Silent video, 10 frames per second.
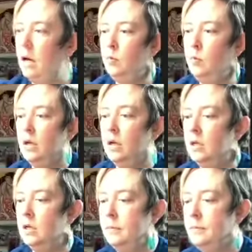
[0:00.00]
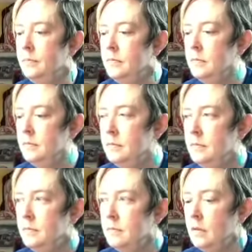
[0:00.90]
will
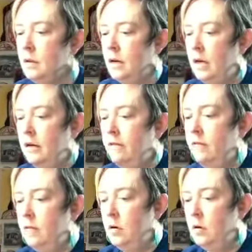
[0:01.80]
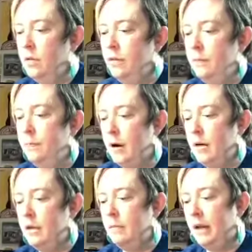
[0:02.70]
kind of hold the
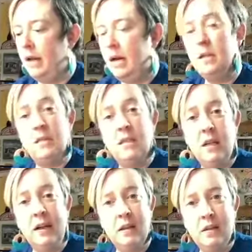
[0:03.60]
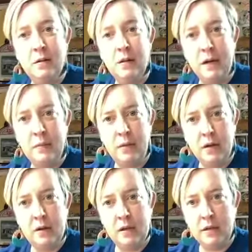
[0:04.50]
puck in my hand. It's in like a little like
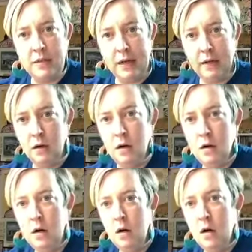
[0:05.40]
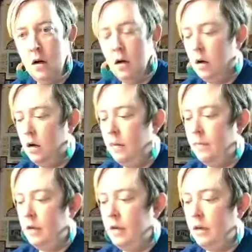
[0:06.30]
puck container.
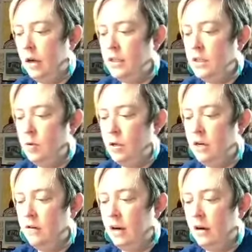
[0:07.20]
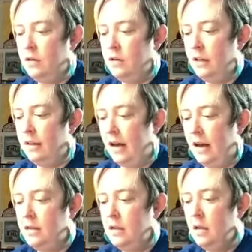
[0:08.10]
And I swish it around like
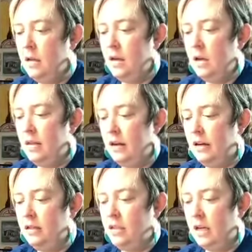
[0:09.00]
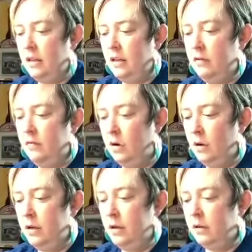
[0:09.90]
that. And then I gently
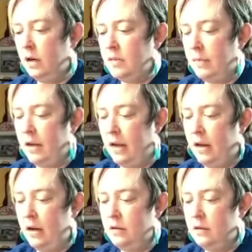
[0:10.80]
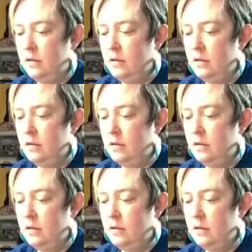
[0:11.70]
roll it across my hand